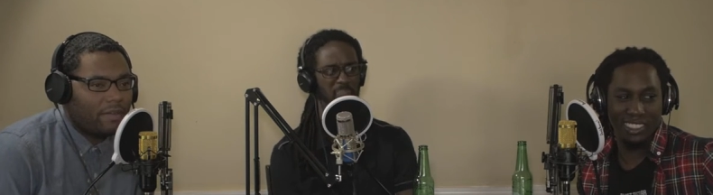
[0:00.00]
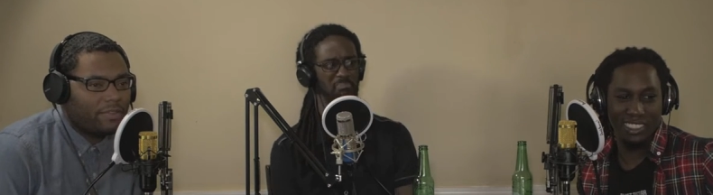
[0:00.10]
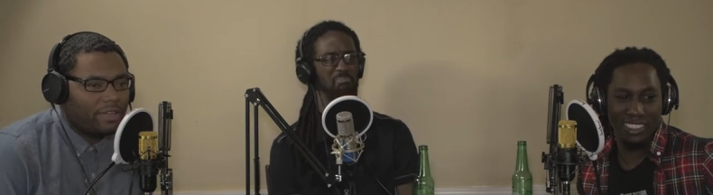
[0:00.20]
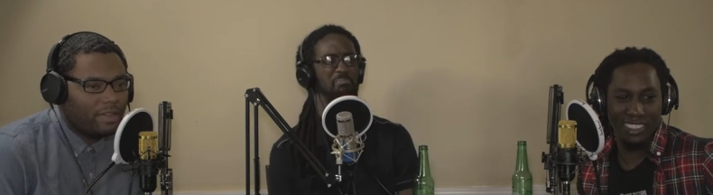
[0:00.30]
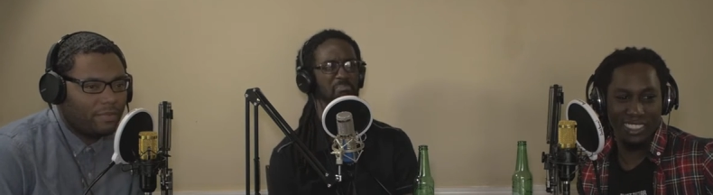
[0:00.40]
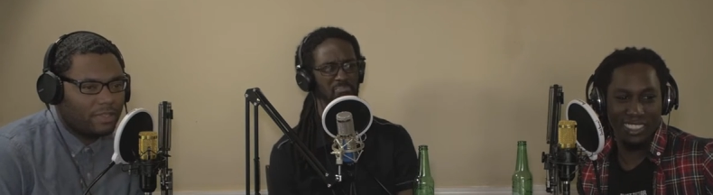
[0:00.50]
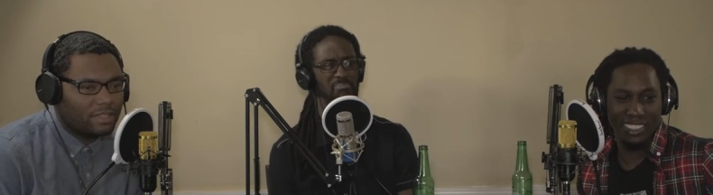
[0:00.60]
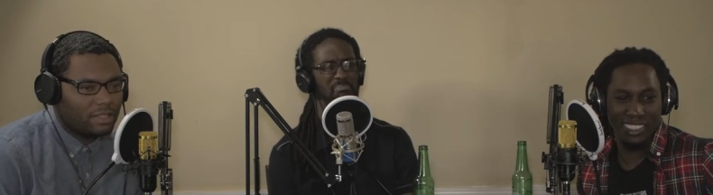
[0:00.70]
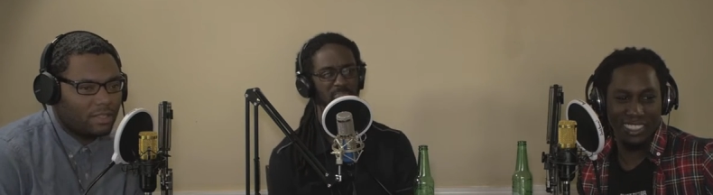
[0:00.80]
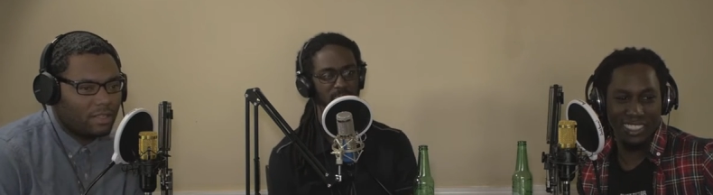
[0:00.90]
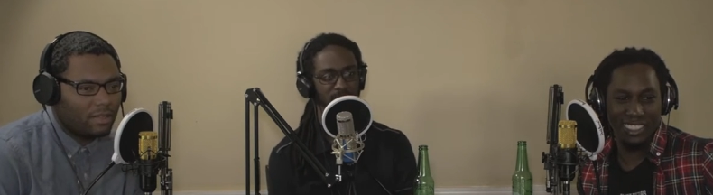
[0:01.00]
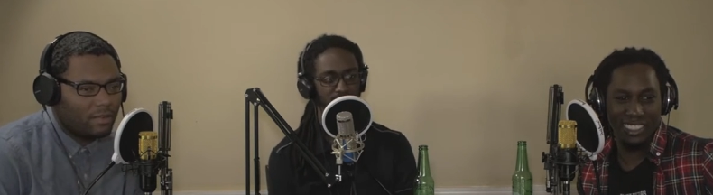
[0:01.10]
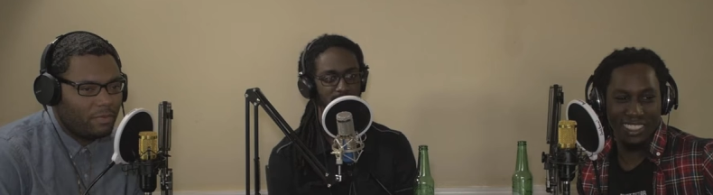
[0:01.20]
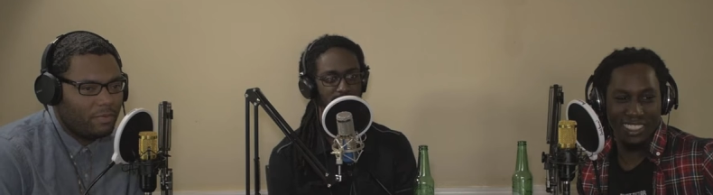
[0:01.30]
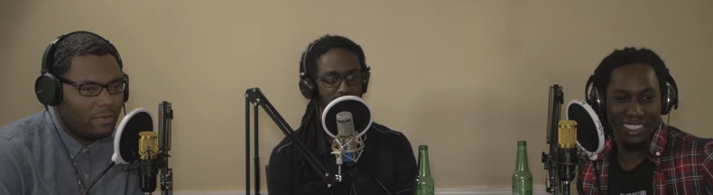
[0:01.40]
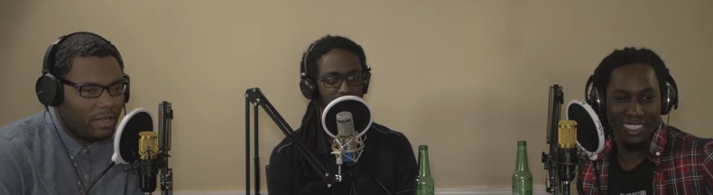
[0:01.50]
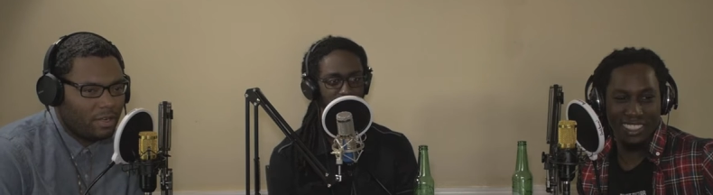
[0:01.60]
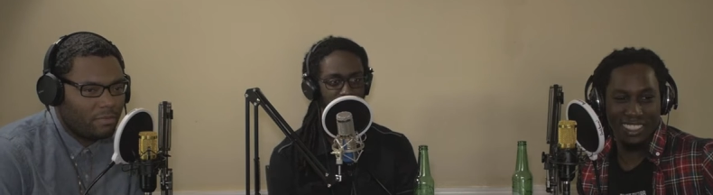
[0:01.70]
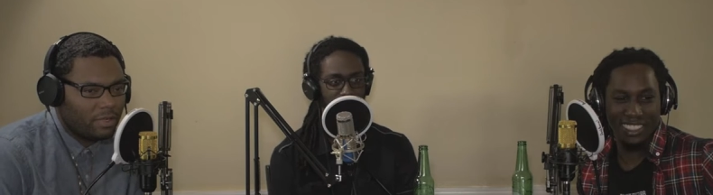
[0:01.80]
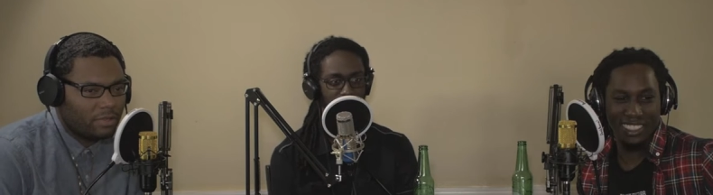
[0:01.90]
Speaker 1: after infancy.
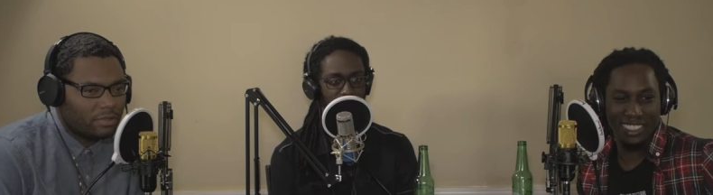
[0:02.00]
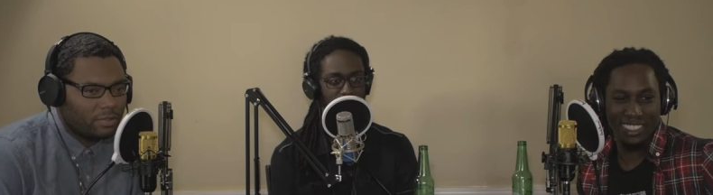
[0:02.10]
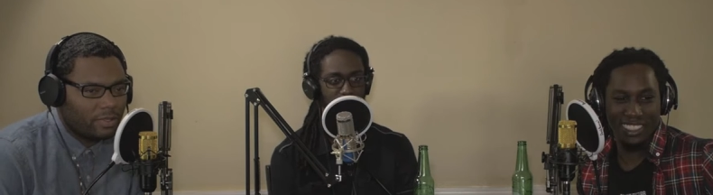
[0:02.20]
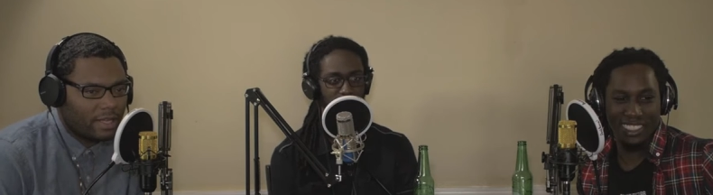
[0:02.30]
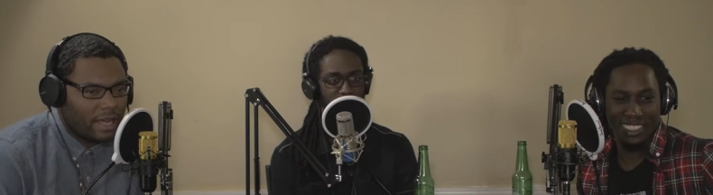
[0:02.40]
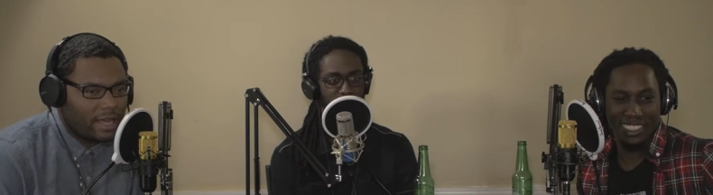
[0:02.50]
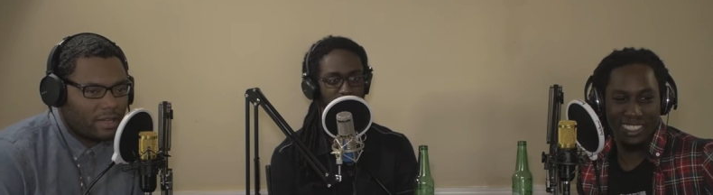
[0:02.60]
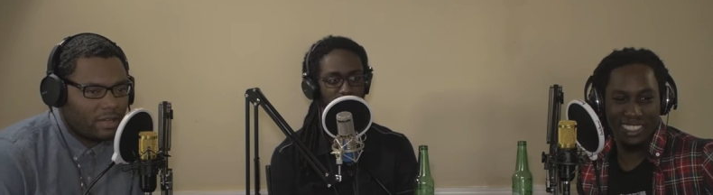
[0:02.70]
Feeding milk to a cat